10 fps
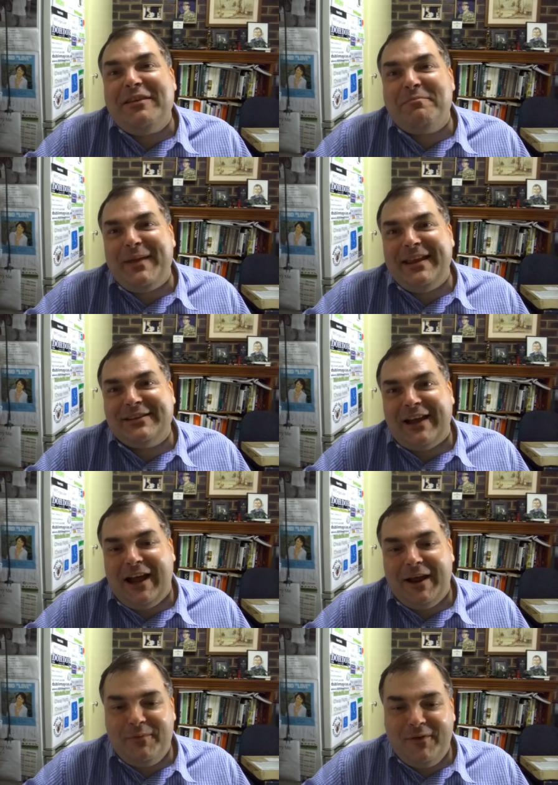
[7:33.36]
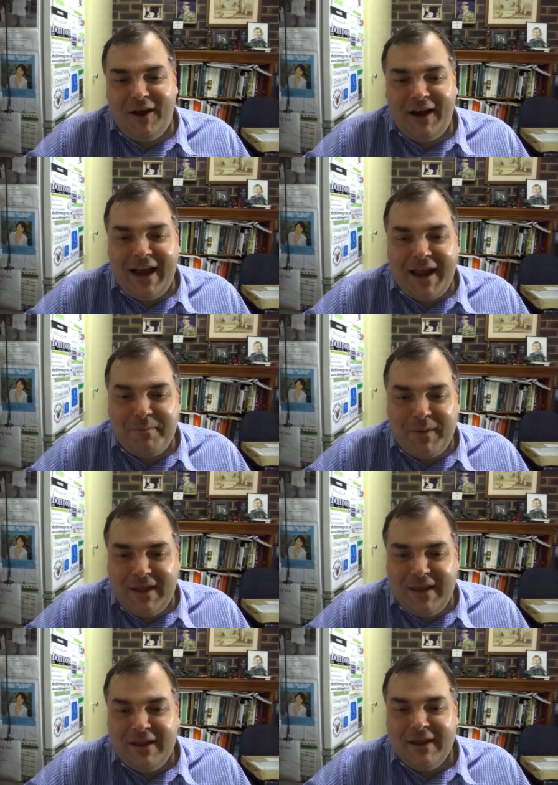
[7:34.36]
big time. You got an
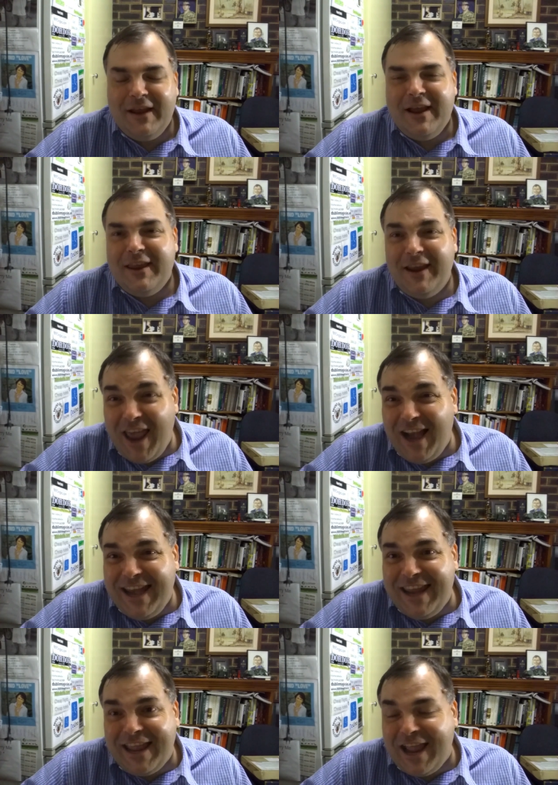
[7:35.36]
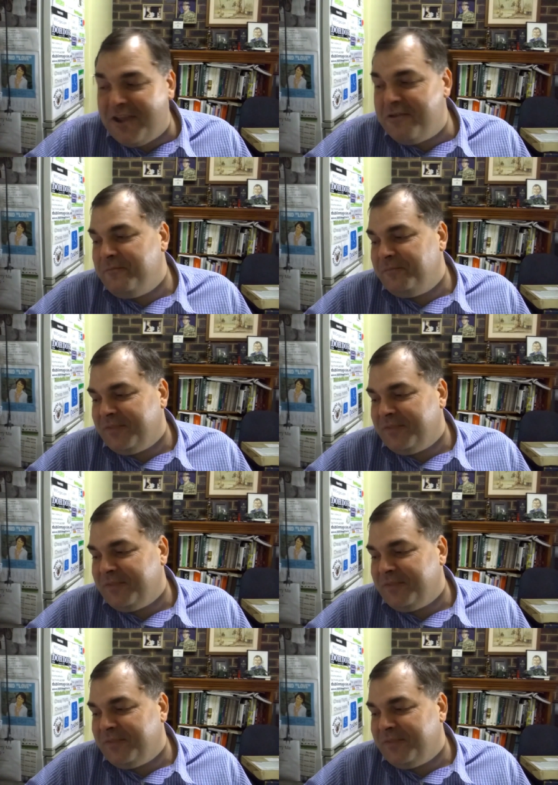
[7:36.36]
AP. You got an ego.